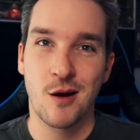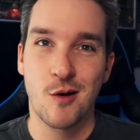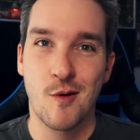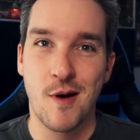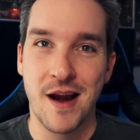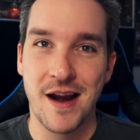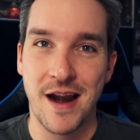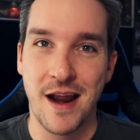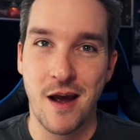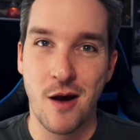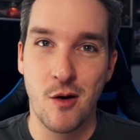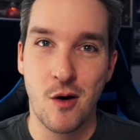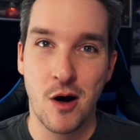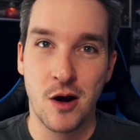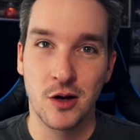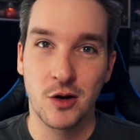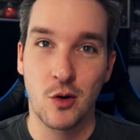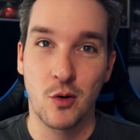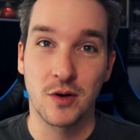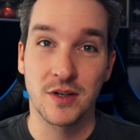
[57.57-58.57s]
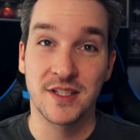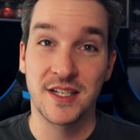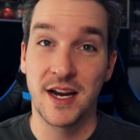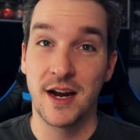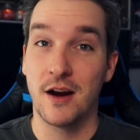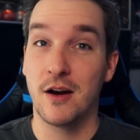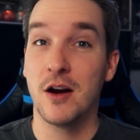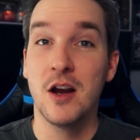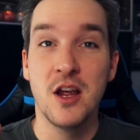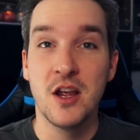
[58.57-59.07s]
right now on
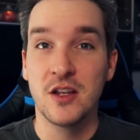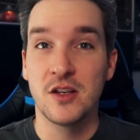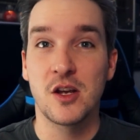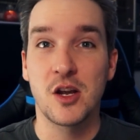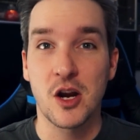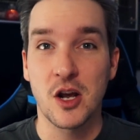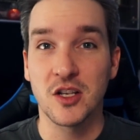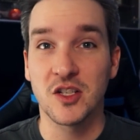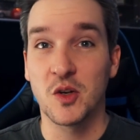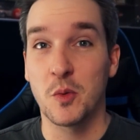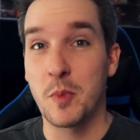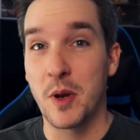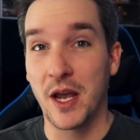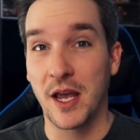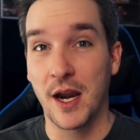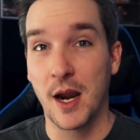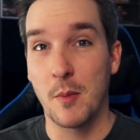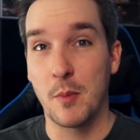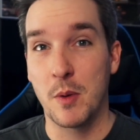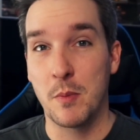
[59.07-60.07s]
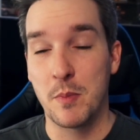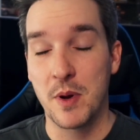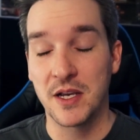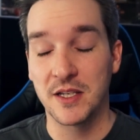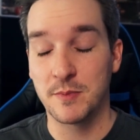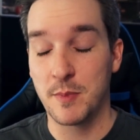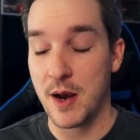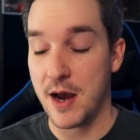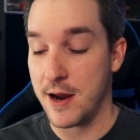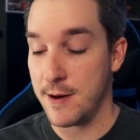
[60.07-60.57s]
Corsair. You can also pick it up at
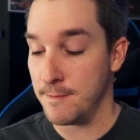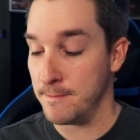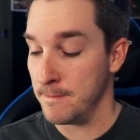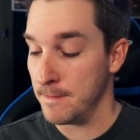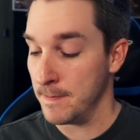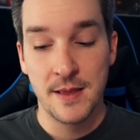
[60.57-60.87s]
Best Buy.